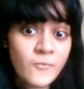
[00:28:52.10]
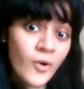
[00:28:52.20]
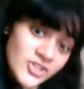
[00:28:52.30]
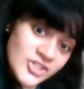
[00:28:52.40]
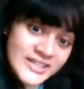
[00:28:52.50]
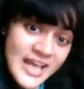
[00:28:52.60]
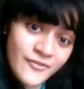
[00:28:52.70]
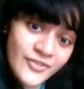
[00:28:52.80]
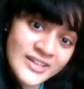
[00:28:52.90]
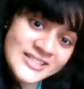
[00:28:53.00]
watch it
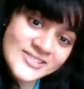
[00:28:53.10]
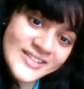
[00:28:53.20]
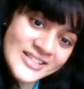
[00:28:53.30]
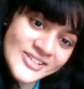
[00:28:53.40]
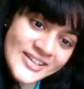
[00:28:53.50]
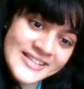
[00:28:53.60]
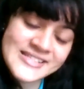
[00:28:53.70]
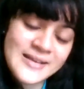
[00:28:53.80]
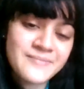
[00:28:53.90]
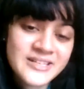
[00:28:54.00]
carefully so that you can
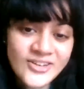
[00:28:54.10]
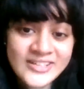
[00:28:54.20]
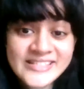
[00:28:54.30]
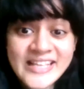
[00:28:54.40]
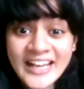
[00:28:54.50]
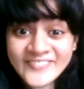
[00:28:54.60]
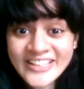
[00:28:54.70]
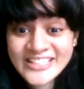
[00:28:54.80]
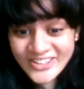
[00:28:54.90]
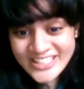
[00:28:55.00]
submit your
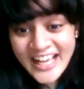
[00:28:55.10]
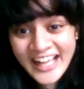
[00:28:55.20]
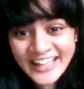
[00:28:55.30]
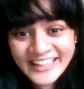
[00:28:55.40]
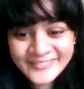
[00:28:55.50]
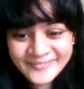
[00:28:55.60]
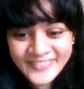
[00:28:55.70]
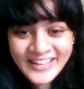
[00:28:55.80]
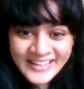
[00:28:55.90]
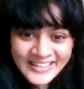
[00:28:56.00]
assignment on time.
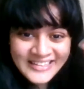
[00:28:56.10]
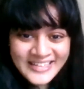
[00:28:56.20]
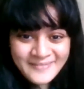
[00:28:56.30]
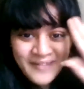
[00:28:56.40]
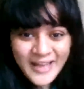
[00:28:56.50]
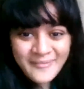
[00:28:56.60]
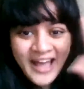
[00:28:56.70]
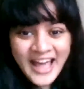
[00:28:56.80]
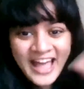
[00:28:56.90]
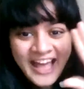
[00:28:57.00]
Bye
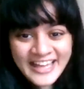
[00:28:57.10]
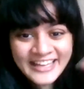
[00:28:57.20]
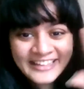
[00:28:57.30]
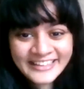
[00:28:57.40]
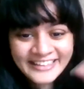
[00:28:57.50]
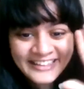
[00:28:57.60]
bye.